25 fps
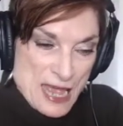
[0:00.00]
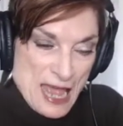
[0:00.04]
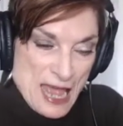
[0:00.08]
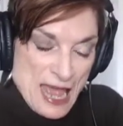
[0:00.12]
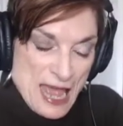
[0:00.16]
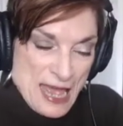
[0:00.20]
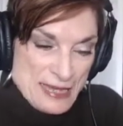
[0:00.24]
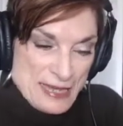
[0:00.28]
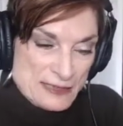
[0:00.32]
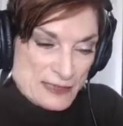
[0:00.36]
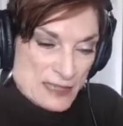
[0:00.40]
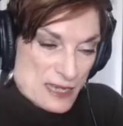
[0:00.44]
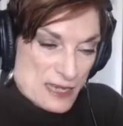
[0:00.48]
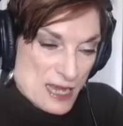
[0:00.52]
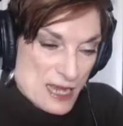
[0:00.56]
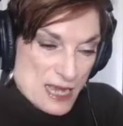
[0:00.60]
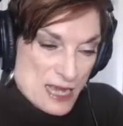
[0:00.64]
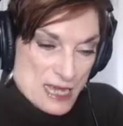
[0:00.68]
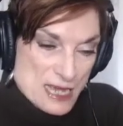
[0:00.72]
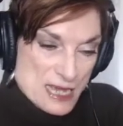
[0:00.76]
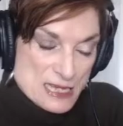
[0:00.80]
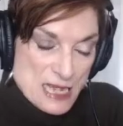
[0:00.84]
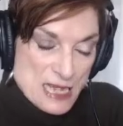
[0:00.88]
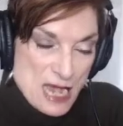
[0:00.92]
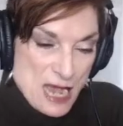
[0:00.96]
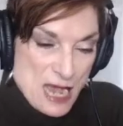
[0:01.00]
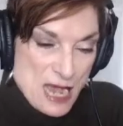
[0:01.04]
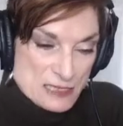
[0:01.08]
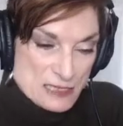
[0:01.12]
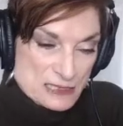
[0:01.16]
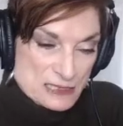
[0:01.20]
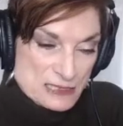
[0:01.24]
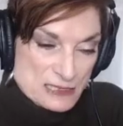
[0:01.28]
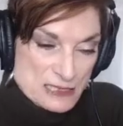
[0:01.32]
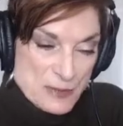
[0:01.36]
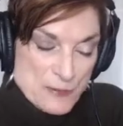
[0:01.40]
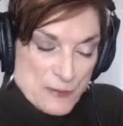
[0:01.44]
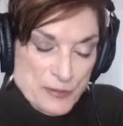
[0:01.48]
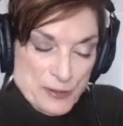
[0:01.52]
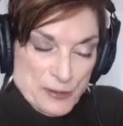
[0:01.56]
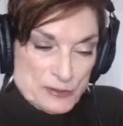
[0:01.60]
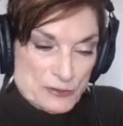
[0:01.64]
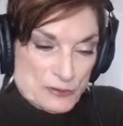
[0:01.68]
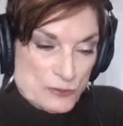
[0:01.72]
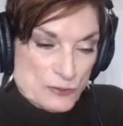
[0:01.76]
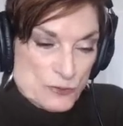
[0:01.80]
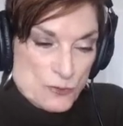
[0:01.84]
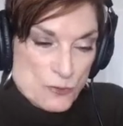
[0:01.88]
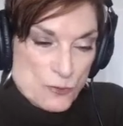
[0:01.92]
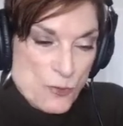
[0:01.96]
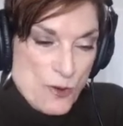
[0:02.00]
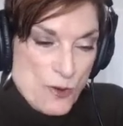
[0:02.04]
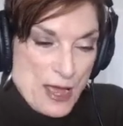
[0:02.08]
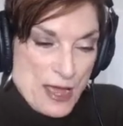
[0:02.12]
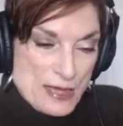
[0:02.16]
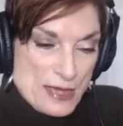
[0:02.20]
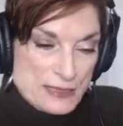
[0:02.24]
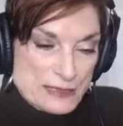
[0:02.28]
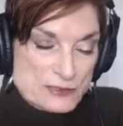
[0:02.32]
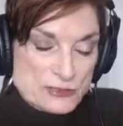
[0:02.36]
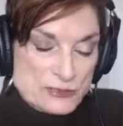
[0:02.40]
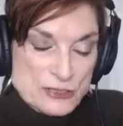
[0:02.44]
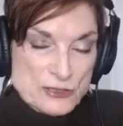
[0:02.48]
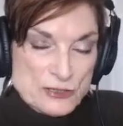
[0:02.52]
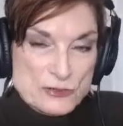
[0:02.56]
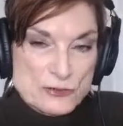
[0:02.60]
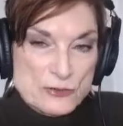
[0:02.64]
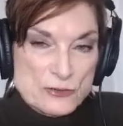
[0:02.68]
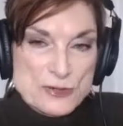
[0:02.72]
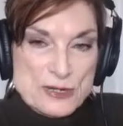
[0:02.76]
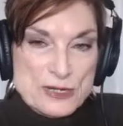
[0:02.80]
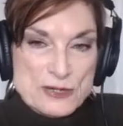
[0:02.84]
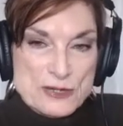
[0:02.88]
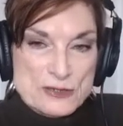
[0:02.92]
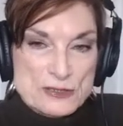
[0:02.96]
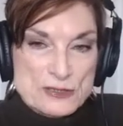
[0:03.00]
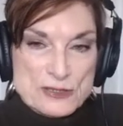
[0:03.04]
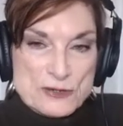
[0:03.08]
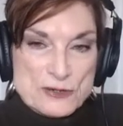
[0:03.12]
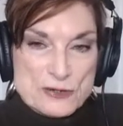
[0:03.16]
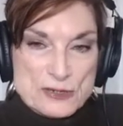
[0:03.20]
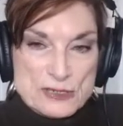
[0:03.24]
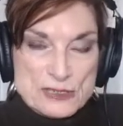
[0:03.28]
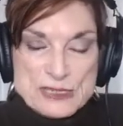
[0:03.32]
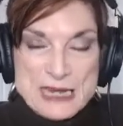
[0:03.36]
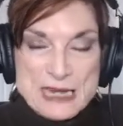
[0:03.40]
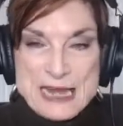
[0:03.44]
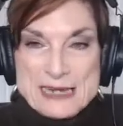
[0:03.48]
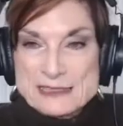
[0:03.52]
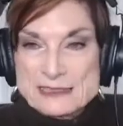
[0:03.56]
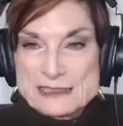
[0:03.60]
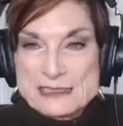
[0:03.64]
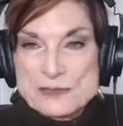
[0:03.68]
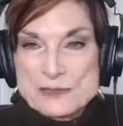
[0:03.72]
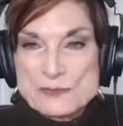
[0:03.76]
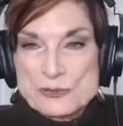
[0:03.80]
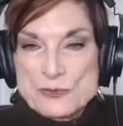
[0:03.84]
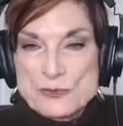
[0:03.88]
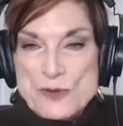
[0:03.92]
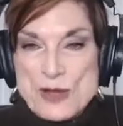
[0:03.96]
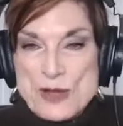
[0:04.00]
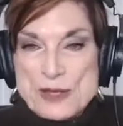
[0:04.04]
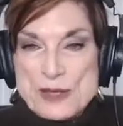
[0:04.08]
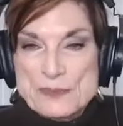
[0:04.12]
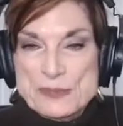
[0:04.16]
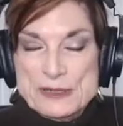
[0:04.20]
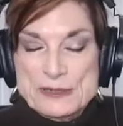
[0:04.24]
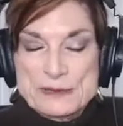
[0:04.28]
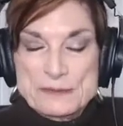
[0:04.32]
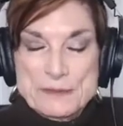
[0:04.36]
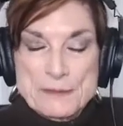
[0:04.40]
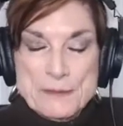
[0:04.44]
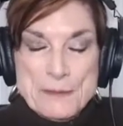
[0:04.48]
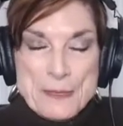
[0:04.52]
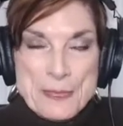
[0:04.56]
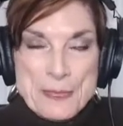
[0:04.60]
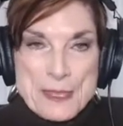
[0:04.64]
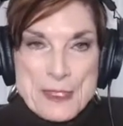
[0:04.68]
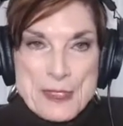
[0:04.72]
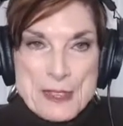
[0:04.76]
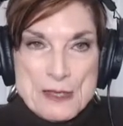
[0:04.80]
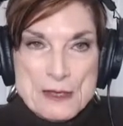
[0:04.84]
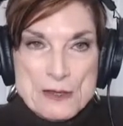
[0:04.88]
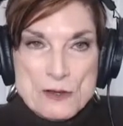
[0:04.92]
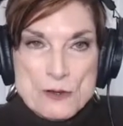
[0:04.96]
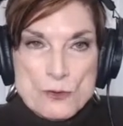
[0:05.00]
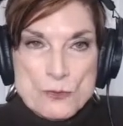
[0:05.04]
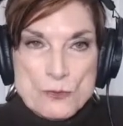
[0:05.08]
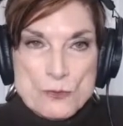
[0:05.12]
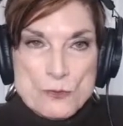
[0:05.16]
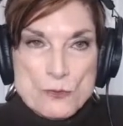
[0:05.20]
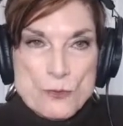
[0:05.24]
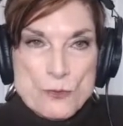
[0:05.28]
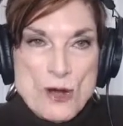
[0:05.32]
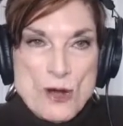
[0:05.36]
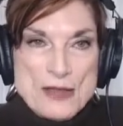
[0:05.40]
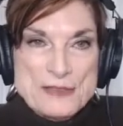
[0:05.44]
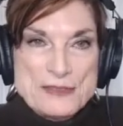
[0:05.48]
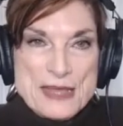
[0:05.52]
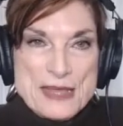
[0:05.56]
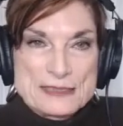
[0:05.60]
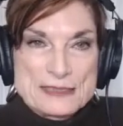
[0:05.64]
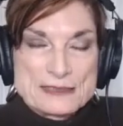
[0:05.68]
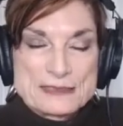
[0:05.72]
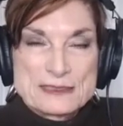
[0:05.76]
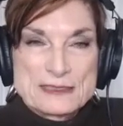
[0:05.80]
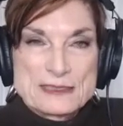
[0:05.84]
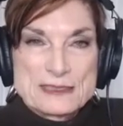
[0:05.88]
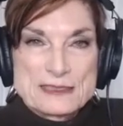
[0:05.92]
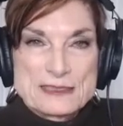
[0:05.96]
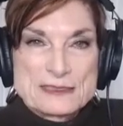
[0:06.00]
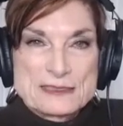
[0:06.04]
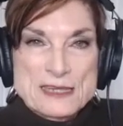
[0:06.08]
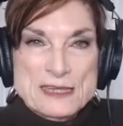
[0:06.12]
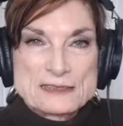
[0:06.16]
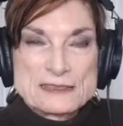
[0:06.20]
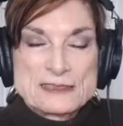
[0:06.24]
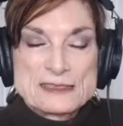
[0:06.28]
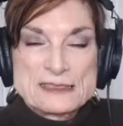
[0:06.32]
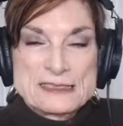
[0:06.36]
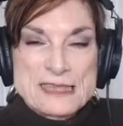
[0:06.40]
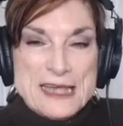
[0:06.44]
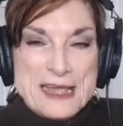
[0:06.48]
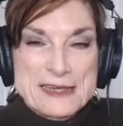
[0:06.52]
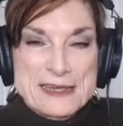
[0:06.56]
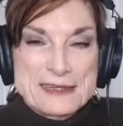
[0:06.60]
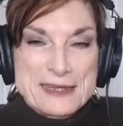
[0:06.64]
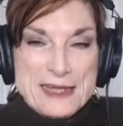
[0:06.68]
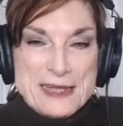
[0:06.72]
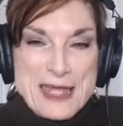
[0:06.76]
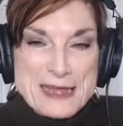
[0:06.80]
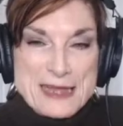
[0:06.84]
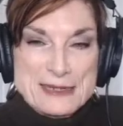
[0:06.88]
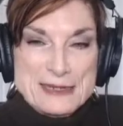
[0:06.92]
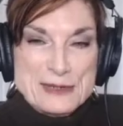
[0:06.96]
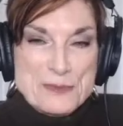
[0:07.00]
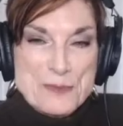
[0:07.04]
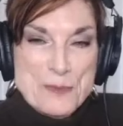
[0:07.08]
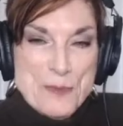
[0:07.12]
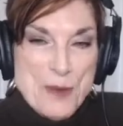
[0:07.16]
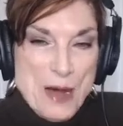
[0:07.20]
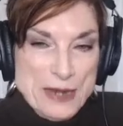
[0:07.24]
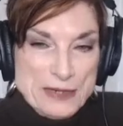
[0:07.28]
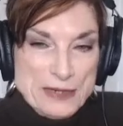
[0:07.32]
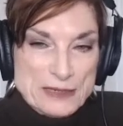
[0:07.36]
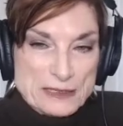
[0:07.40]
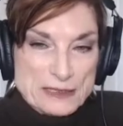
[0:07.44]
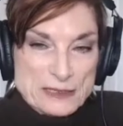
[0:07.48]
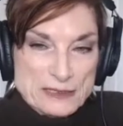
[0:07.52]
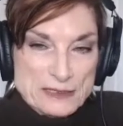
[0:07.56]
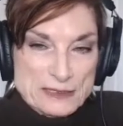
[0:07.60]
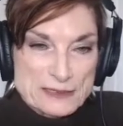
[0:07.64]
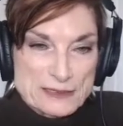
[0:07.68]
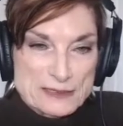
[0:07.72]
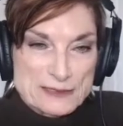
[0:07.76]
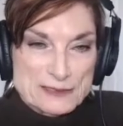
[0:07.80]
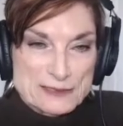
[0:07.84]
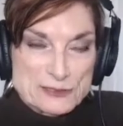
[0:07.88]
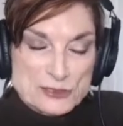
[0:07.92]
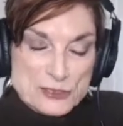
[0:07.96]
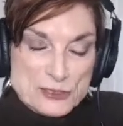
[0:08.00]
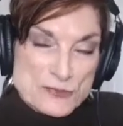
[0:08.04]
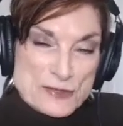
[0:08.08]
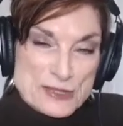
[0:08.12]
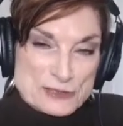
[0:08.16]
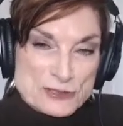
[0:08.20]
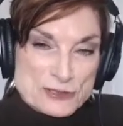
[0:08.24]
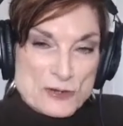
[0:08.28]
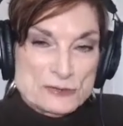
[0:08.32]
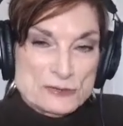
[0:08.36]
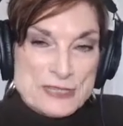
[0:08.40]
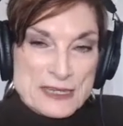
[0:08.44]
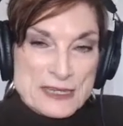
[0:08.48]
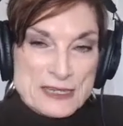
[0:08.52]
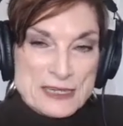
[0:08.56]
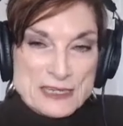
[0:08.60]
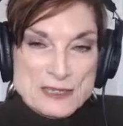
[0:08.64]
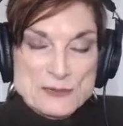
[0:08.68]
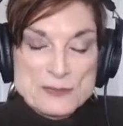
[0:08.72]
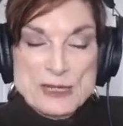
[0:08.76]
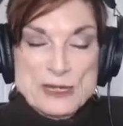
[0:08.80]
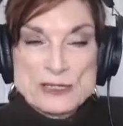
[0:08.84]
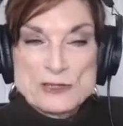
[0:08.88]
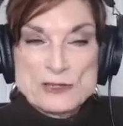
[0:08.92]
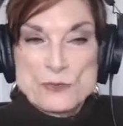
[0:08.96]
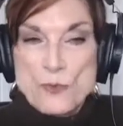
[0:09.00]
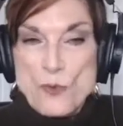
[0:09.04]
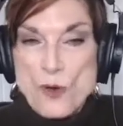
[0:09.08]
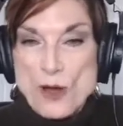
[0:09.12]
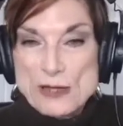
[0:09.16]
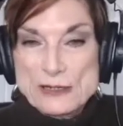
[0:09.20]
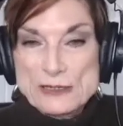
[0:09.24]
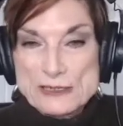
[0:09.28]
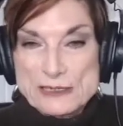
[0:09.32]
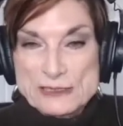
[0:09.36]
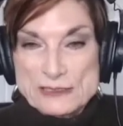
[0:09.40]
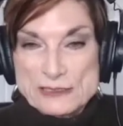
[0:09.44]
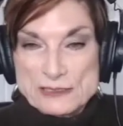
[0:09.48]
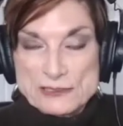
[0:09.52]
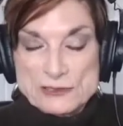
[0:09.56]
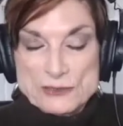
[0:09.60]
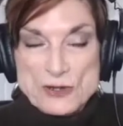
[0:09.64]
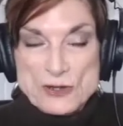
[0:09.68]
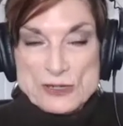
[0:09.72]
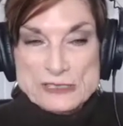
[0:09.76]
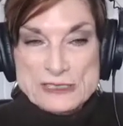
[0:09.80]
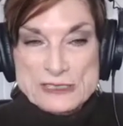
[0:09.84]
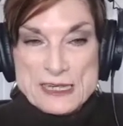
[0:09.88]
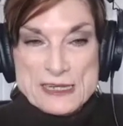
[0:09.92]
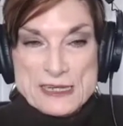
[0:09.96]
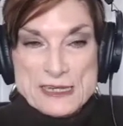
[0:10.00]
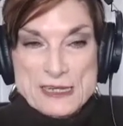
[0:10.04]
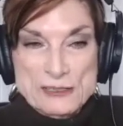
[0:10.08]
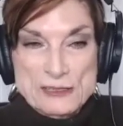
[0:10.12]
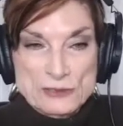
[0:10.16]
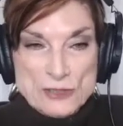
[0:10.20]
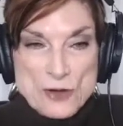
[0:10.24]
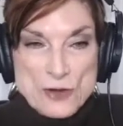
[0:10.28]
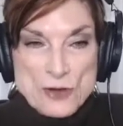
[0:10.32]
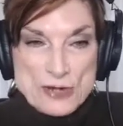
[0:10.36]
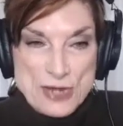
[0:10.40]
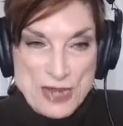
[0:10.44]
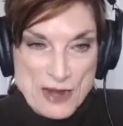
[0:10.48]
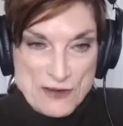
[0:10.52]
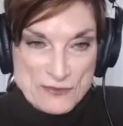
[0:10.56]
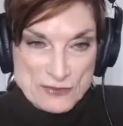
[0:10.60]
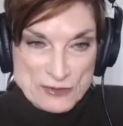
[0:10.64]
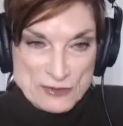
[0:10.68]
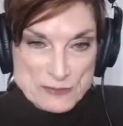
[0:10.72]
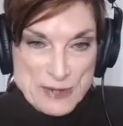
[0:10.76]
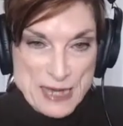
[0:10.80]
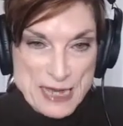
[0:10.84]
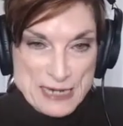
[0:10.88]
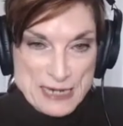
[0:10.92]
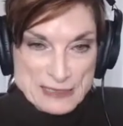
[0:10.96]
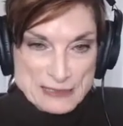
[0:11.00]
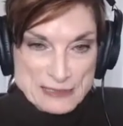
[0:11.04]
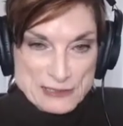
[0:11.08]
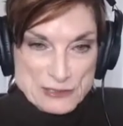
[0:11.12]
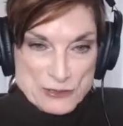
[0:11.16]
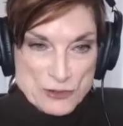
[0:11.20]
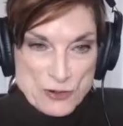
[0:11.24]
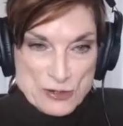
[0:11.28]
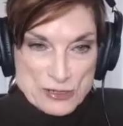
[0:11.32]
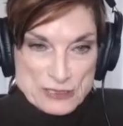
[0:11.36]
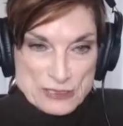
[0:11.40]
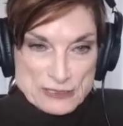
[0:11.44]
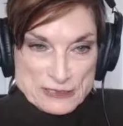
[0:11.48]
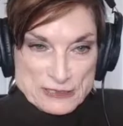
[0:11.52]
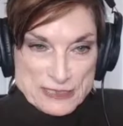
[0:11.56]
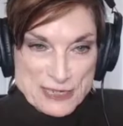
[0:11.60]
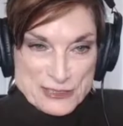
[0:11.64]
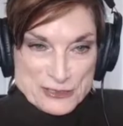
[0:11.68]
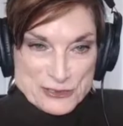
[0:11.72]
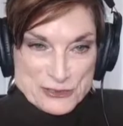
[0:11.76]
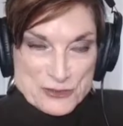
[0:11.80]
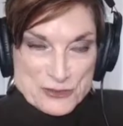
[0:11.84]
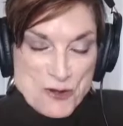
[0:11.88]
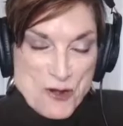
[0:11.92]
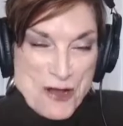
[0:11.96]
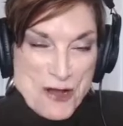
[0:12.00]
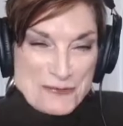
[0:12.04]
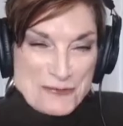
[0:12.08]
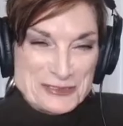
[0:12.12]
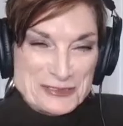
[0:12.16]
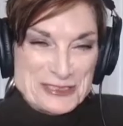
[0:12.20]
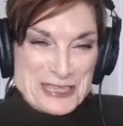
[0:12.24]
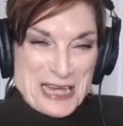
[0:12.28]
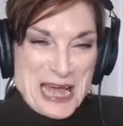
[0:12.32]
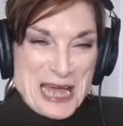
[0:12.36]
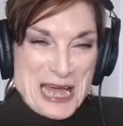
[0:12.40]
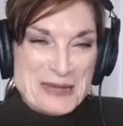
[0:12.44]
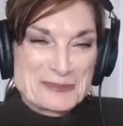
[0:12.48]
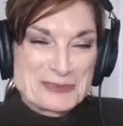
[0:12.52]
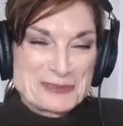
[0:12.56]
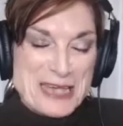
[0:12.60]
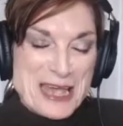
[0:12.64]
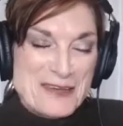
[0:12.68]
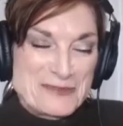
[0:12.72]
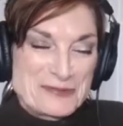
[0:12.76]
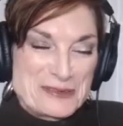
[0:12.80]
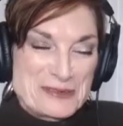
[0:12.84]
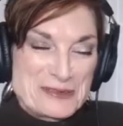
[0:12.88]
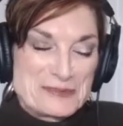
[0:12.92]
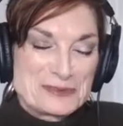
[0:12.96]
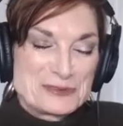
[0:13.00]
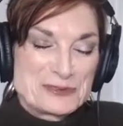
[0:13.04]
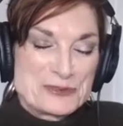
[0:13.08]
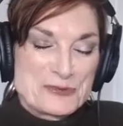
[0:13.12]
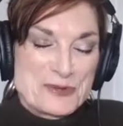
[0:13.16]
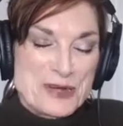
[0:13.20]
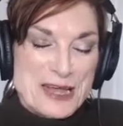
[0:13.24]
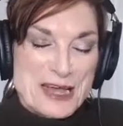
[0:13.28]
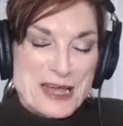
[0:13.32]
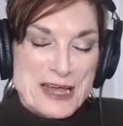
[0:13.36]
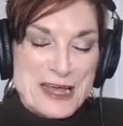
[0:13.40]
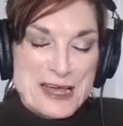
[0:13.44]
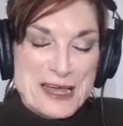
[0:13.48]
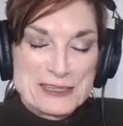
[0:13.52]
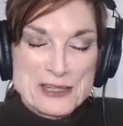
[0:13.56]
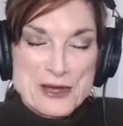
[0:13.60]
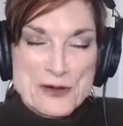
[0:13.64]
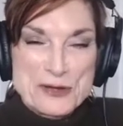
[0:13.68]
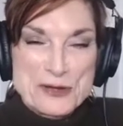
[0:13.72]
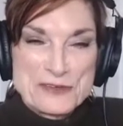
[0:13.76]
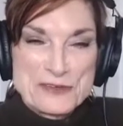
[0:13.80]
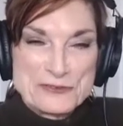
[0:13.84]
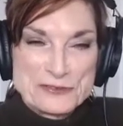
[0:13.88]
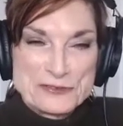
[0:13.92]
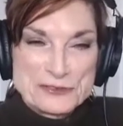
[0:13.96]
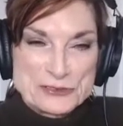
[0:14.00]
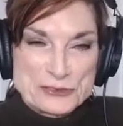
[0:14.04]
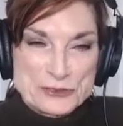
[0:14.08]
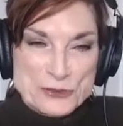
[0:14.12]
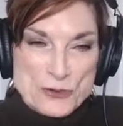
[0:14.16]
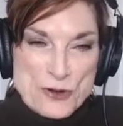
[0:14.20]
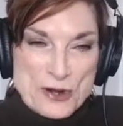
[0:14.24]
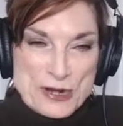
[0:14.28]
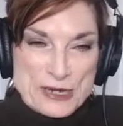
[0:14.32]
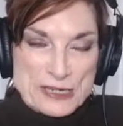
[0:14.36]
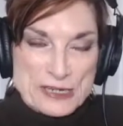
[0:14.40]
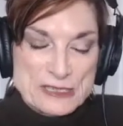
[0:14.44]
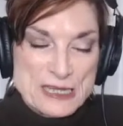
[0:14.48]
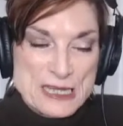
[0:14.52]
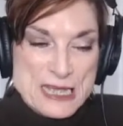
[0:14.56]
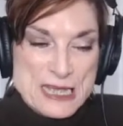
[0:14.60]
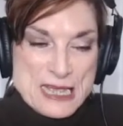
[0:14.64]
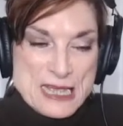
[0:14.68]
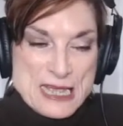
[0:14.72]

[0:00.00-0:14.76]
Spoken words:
And simple way too, or not a simple way, but one that doesn't take any money, 2 that don't take any money. 1 is to start saying hello to everybody in the organization. Oftentimes I have people do a hello inventory,